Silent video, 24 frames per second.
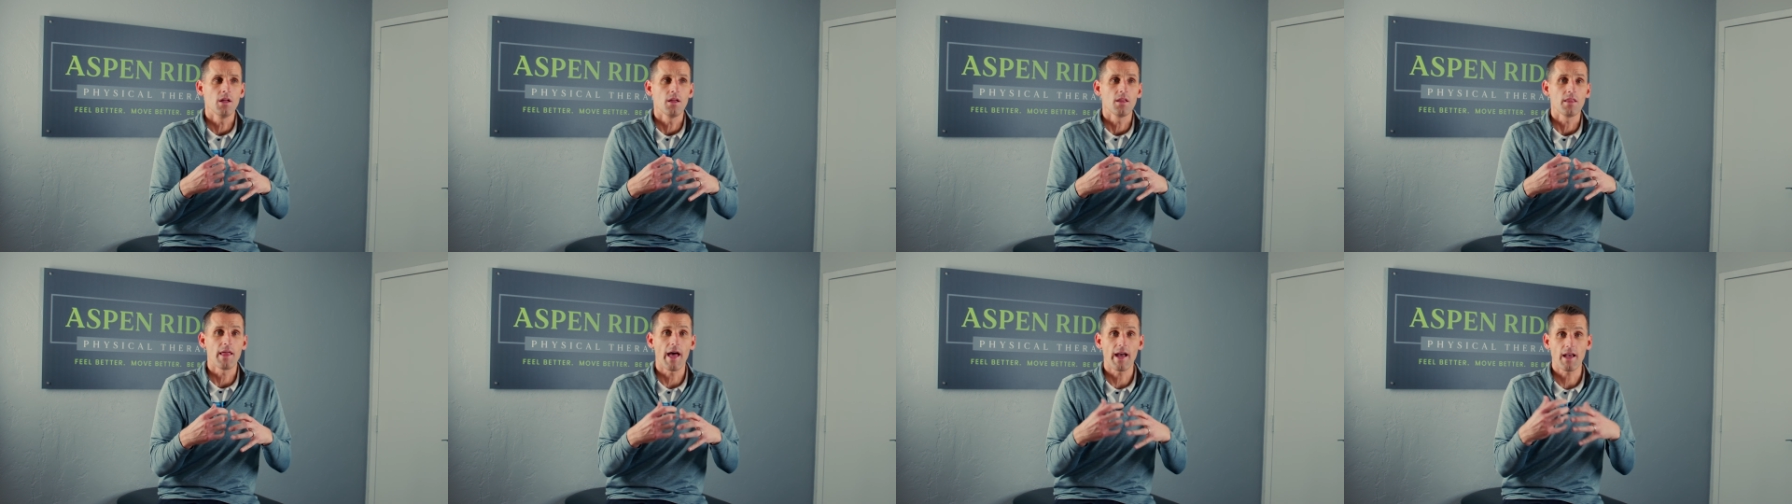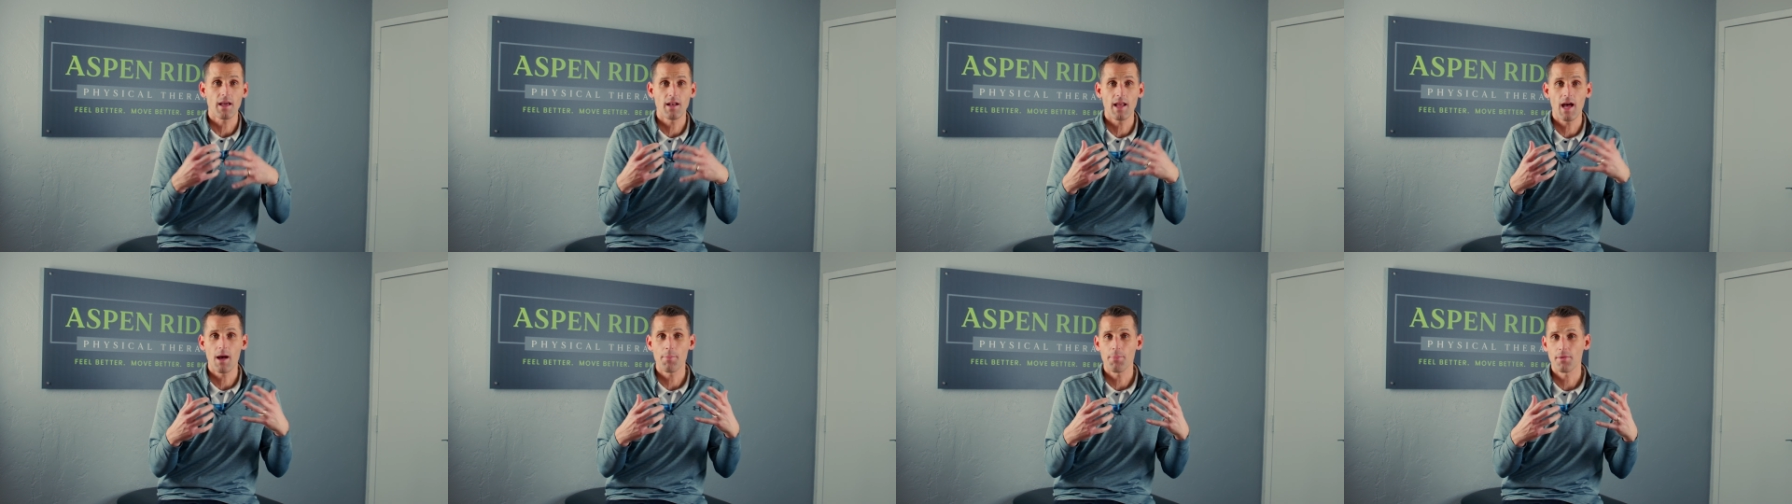That
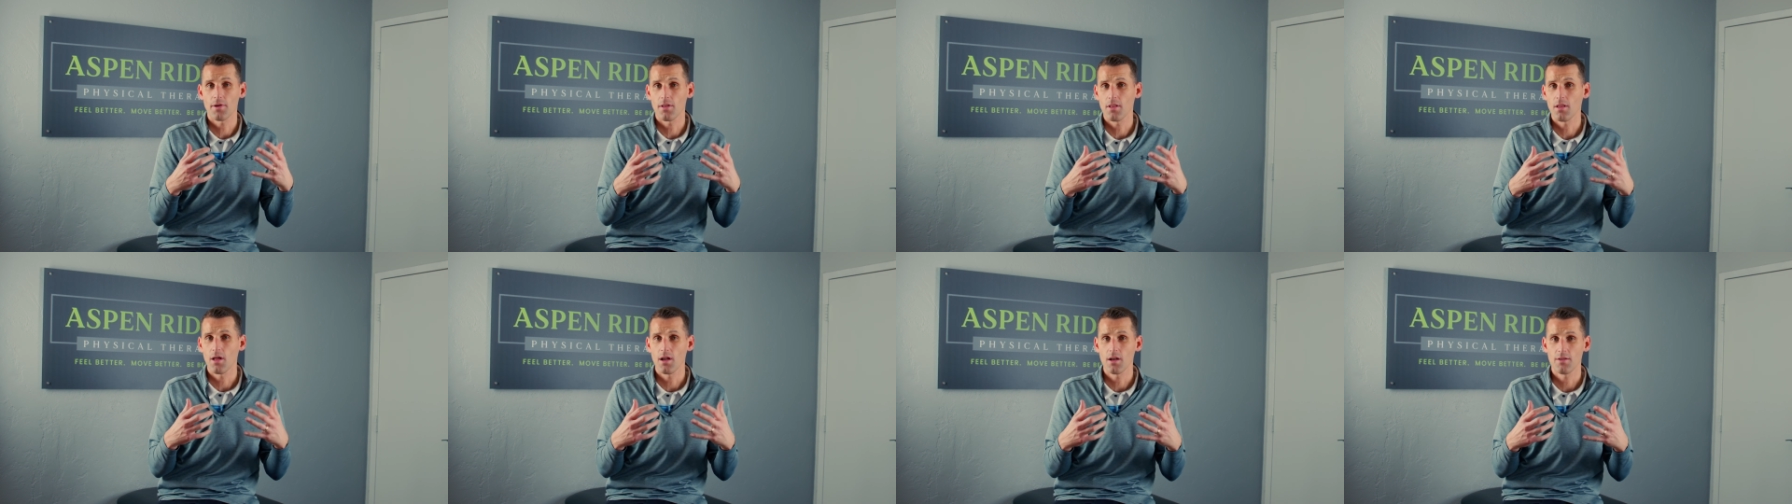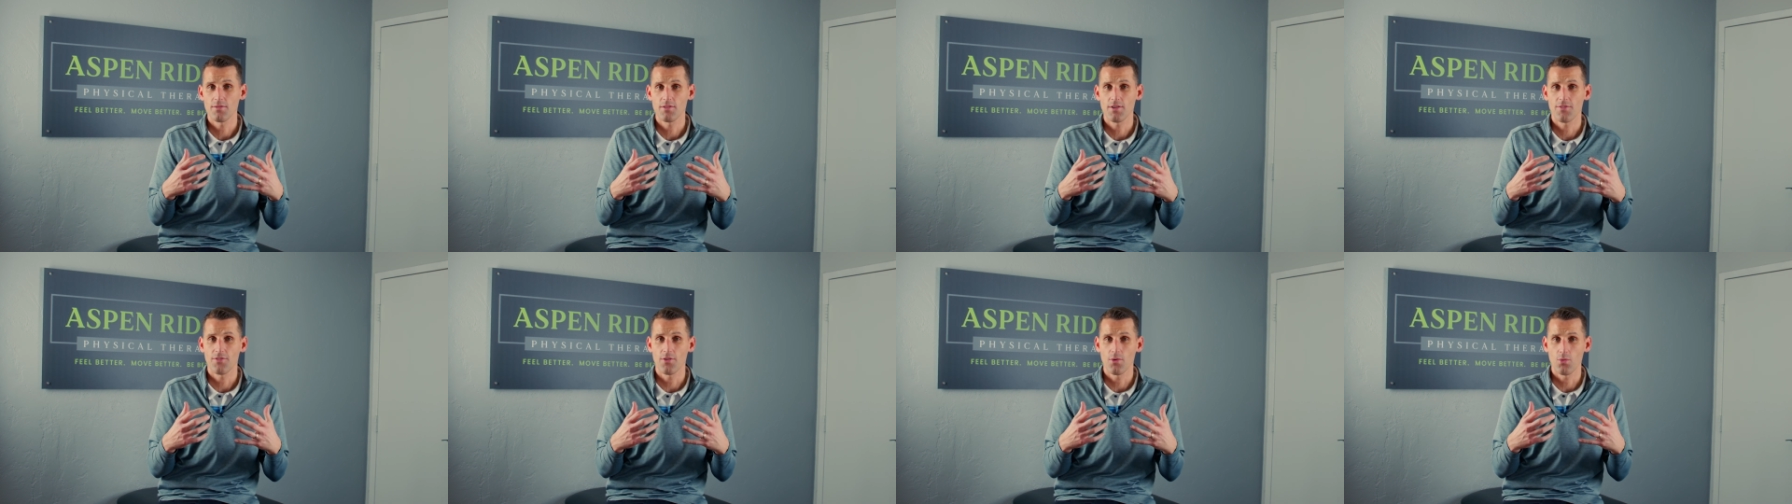can happen a lot
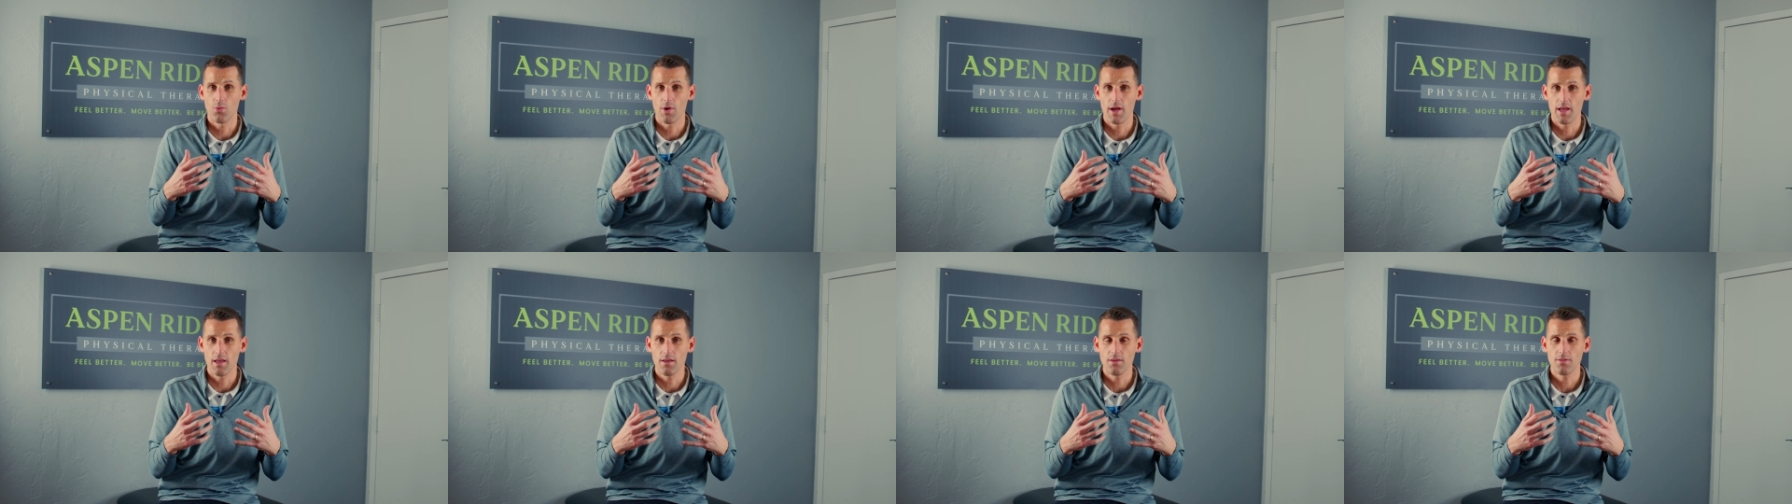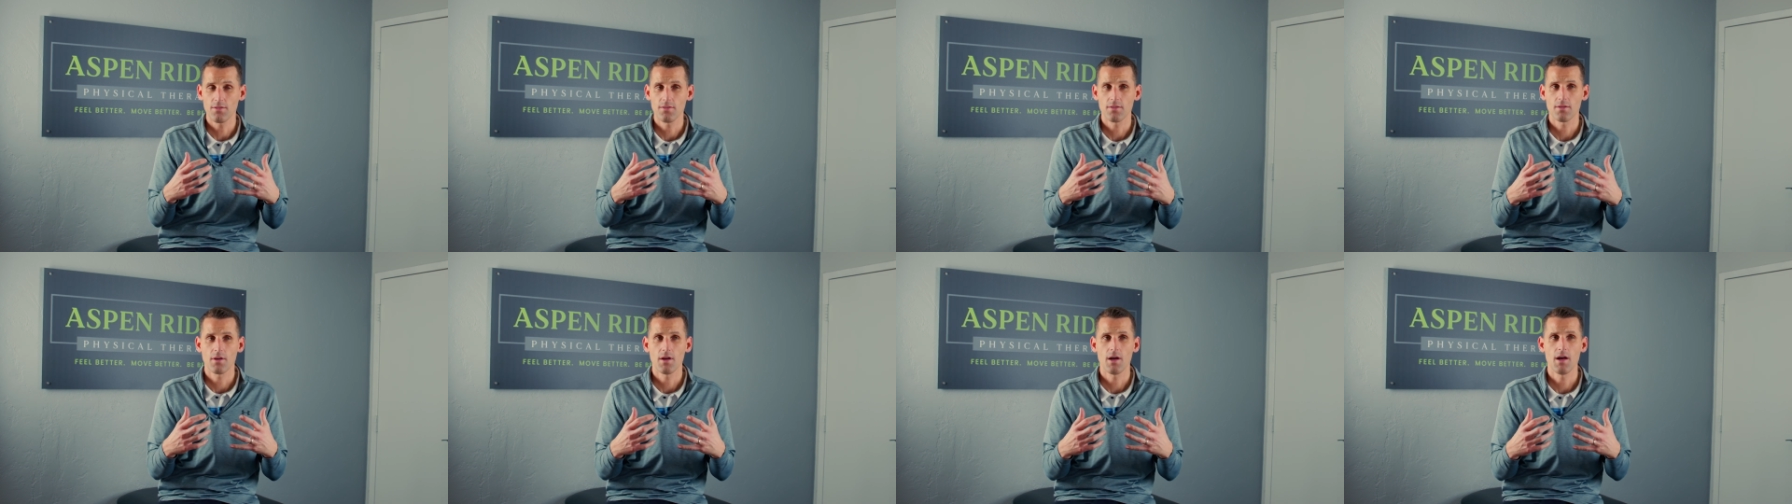of different
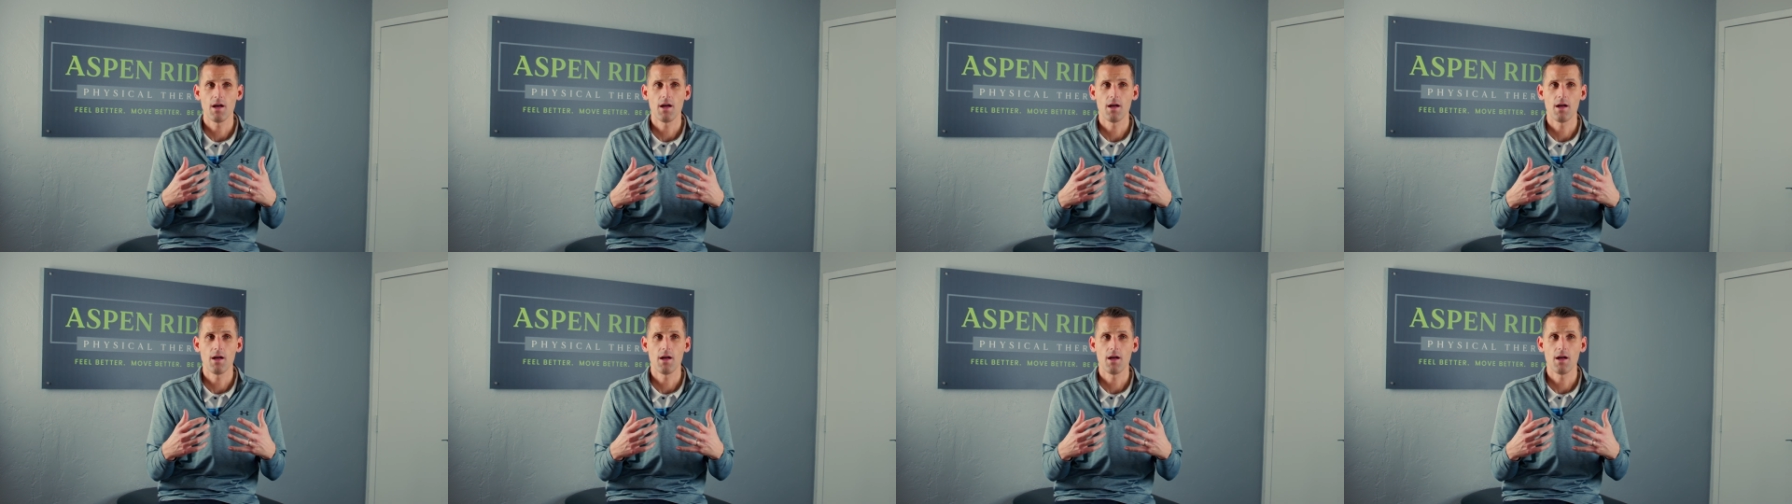ways.